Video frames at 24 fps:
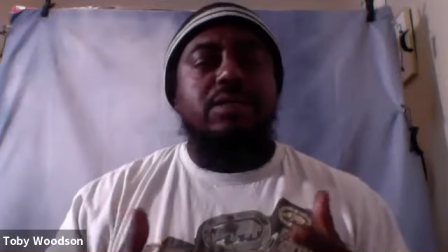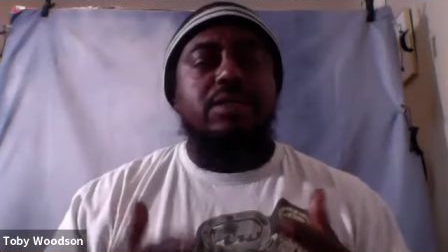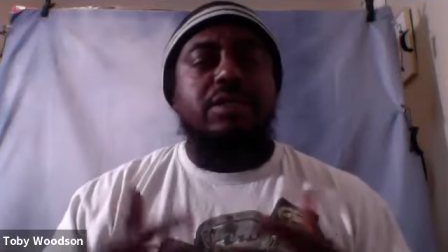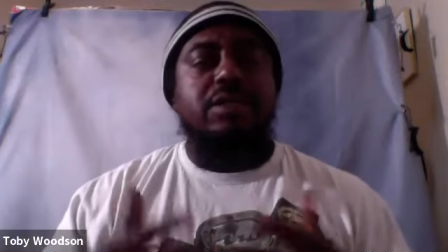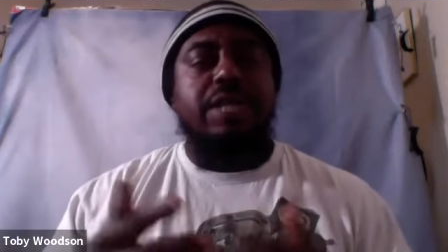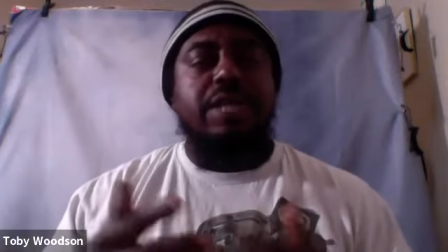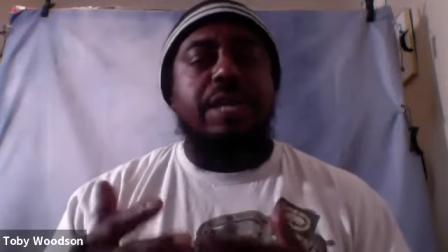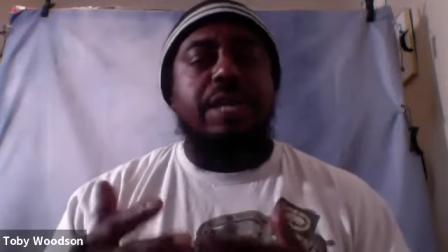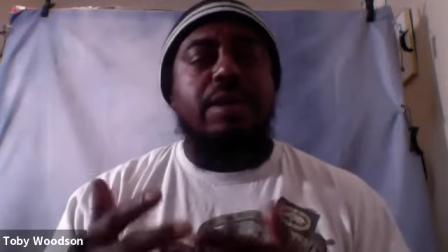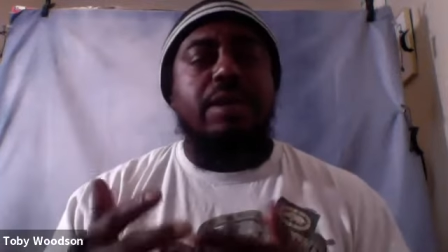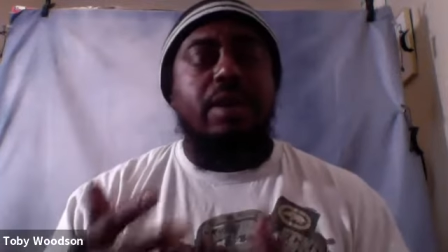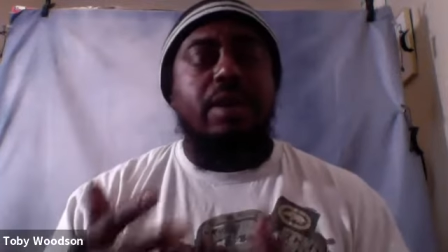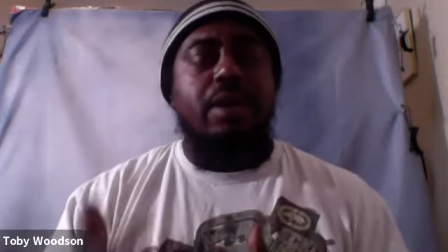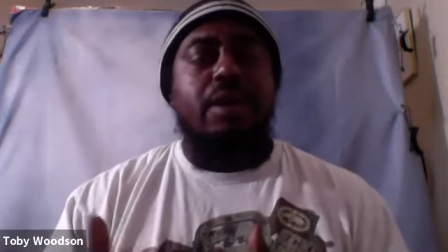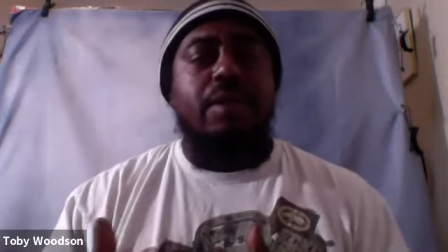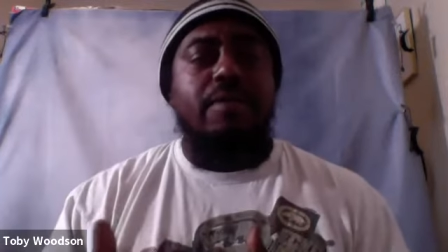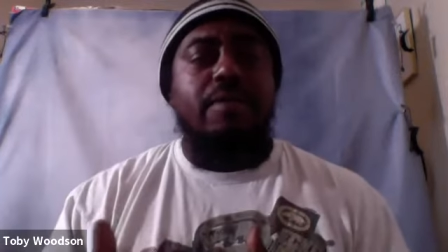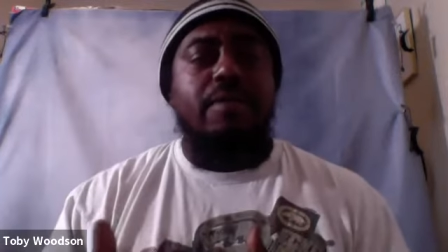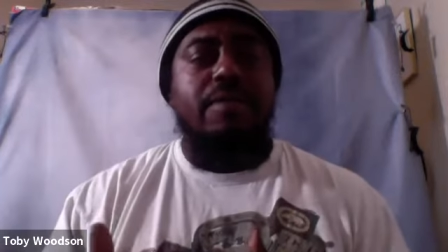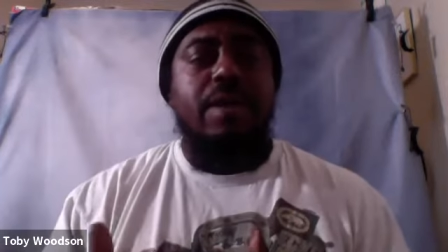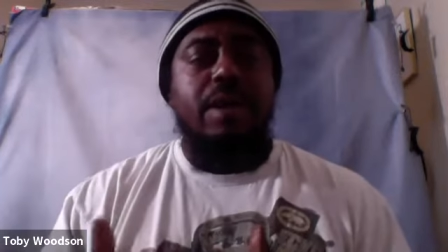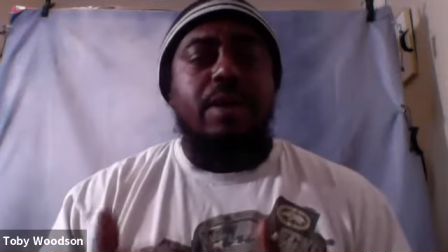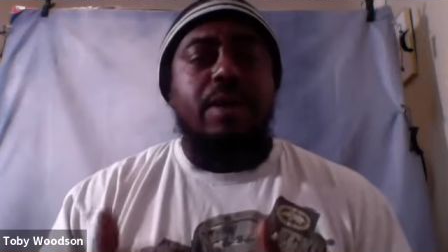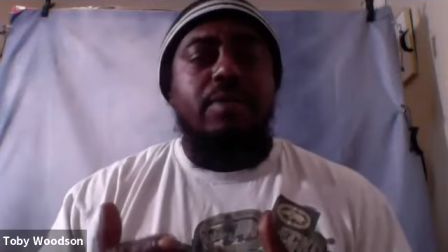to take
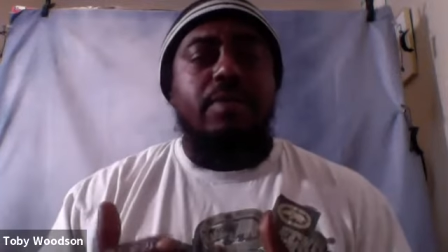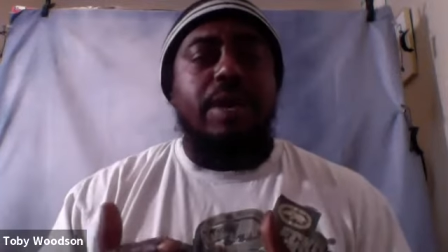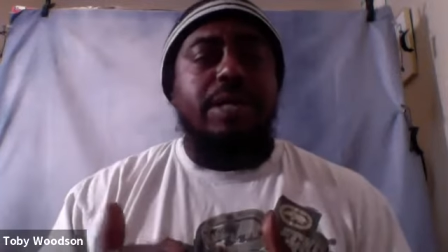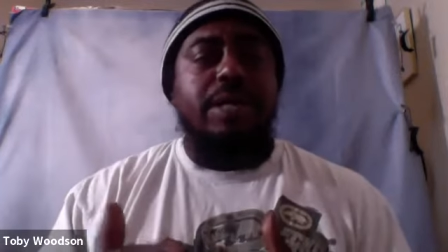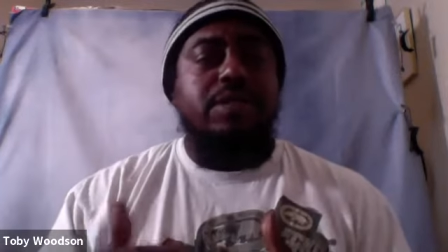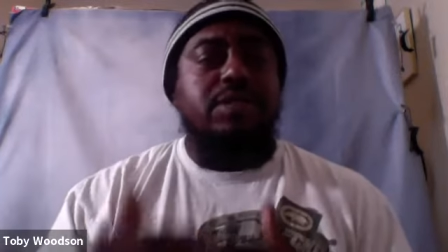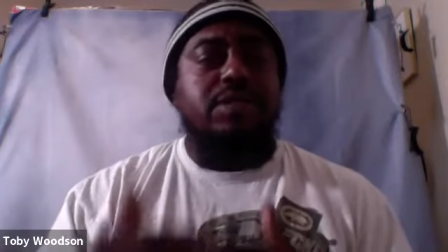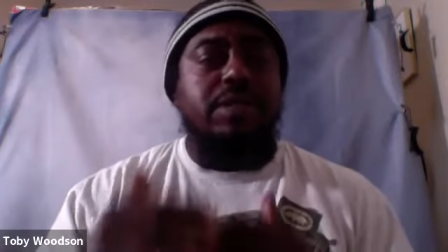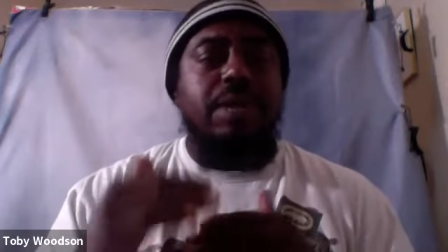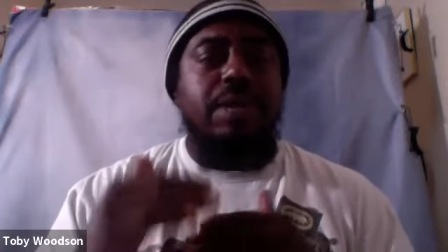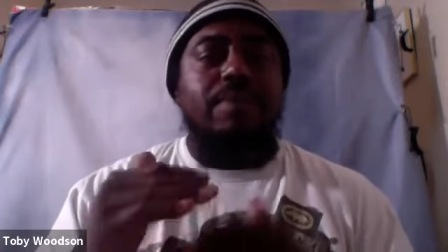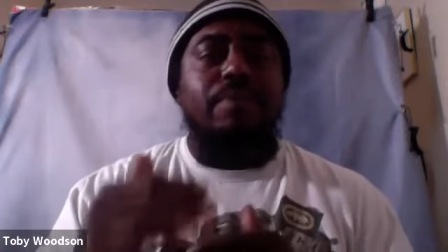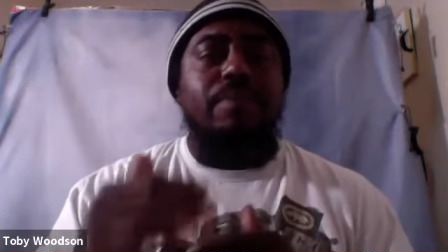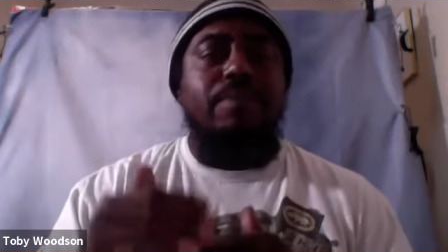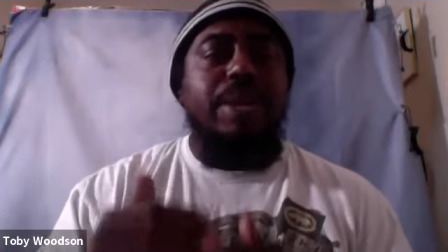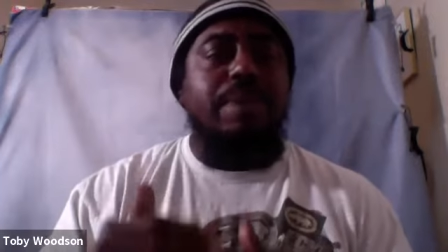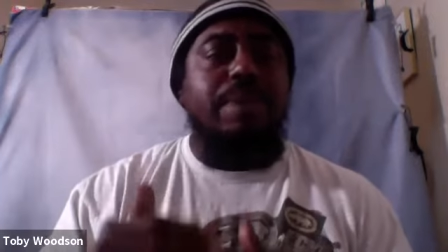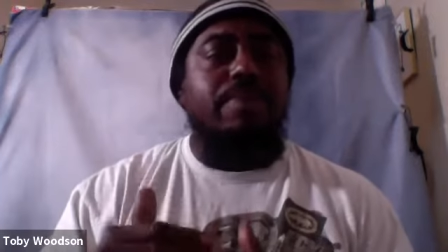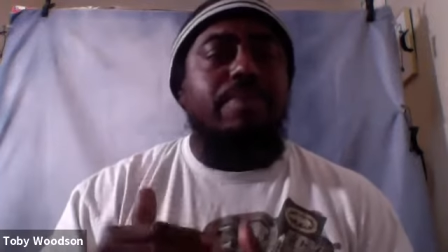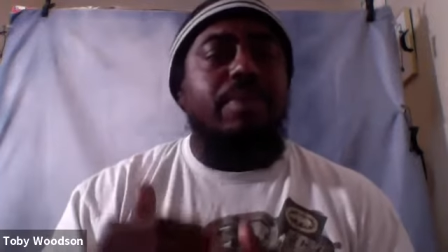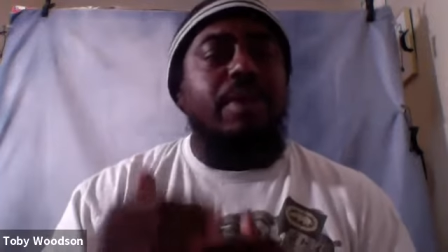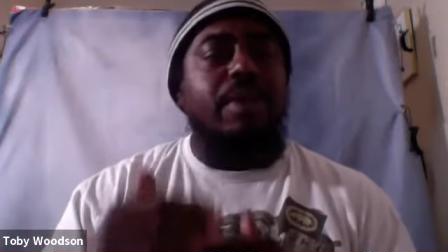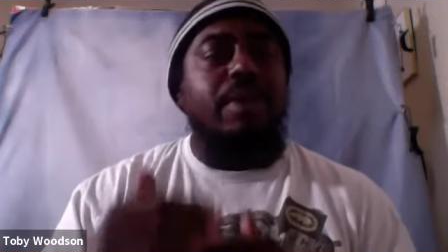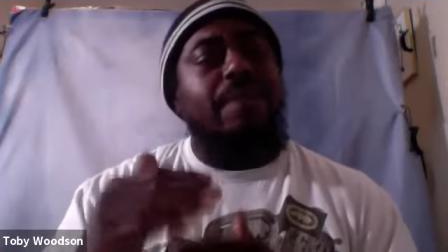off right some
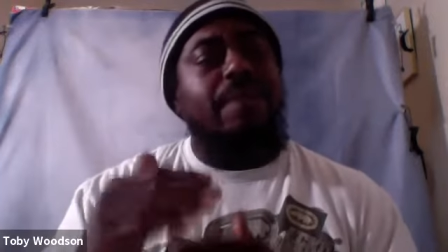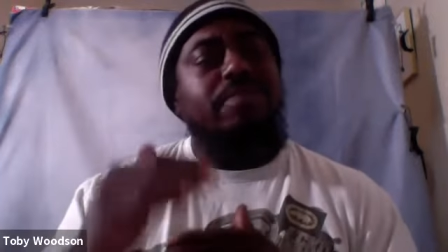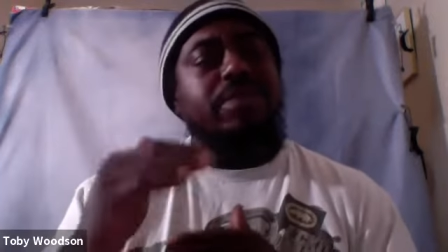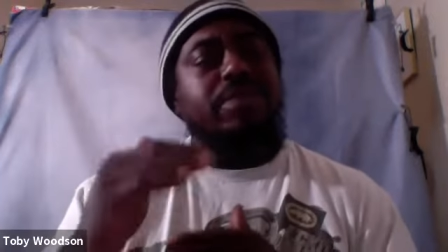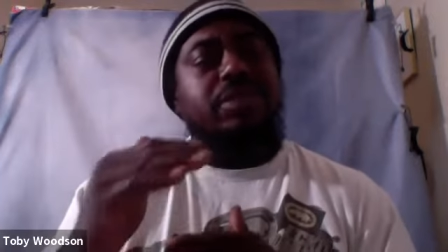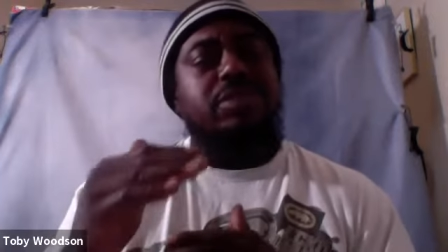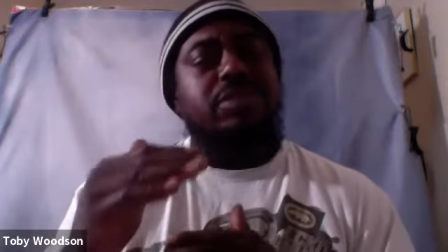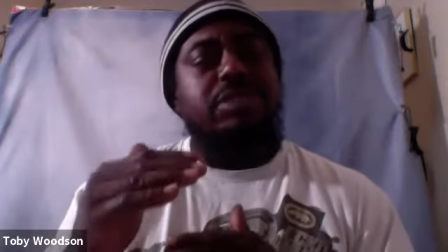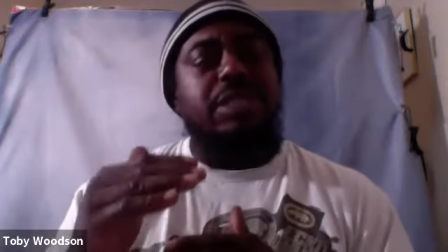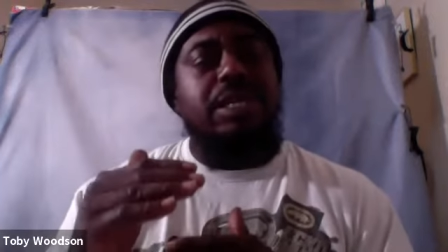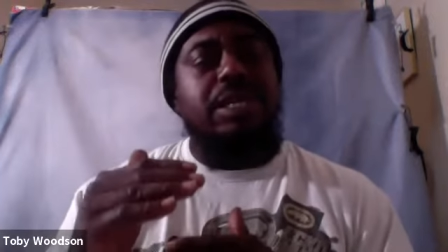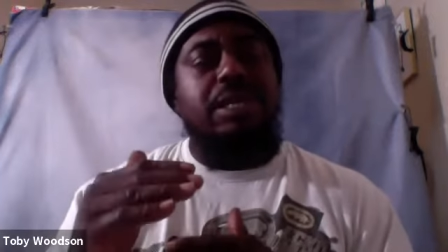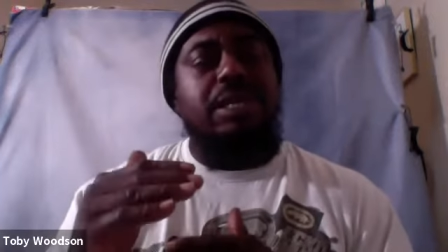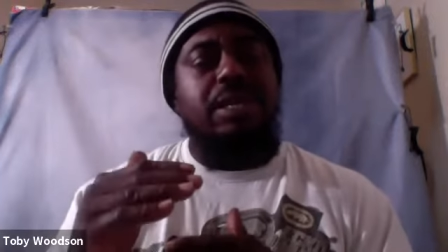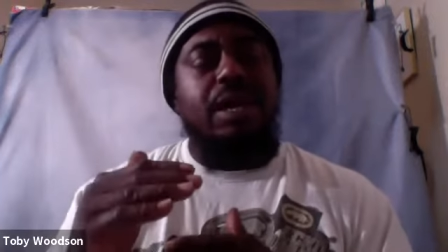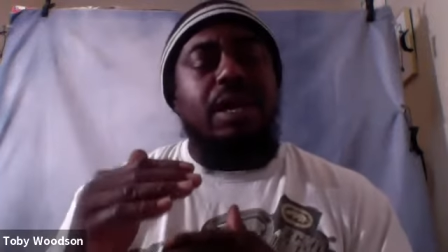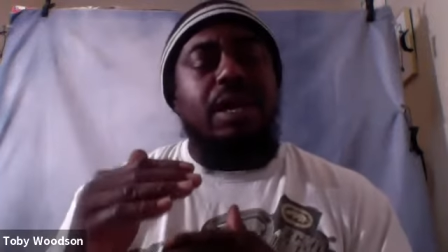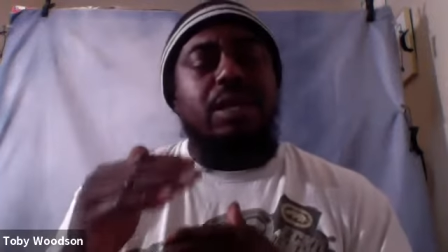people have to see